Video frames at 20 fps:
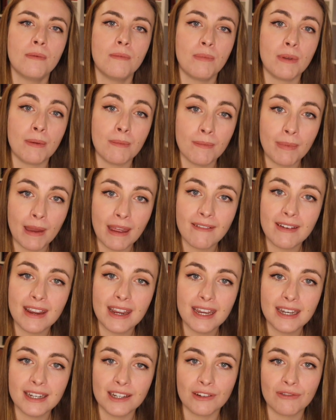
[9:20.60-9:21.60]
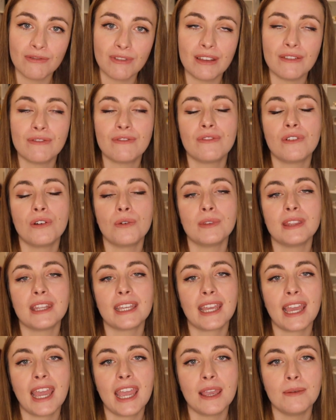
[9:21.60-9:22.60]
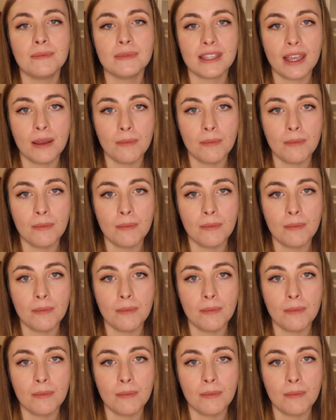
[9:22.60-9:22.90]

been buried and grieved for with the games,